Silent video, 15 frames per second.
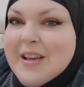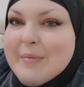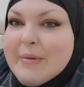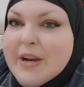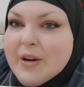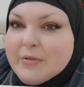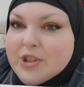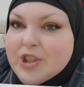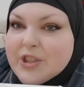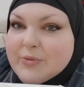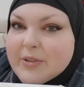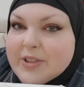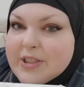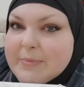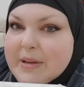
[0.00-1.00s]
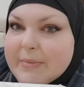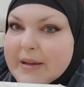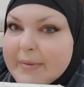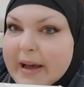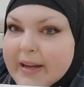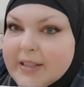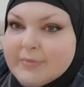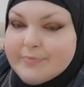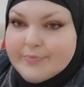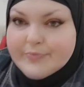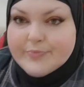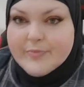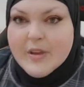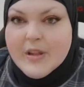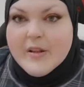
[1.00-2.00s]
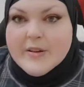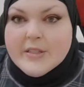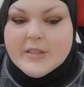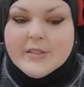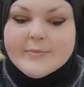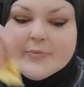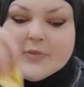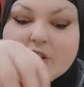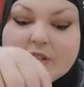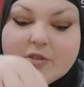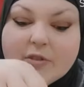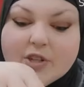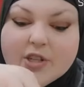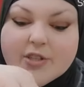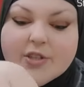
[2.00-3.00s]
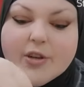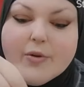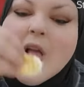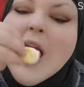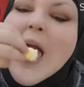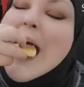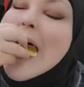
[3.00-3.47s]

But no, she wants to be a big back. And she has crunchies, too.